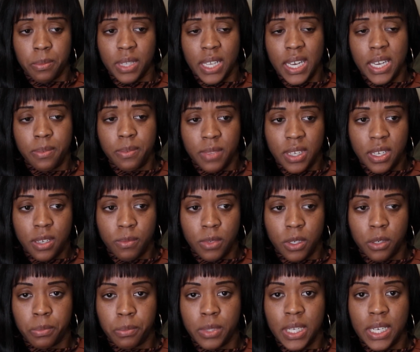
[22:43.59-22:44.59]
blame them.
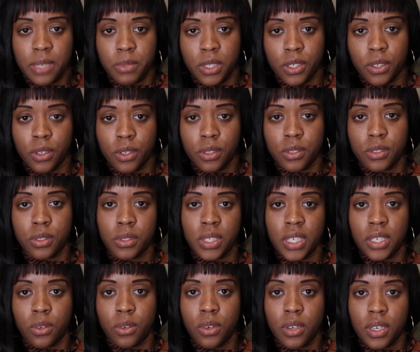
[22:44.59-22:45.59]
Don't blame the girls who
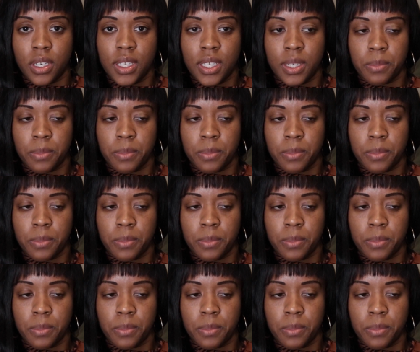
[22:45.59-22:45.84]
get on.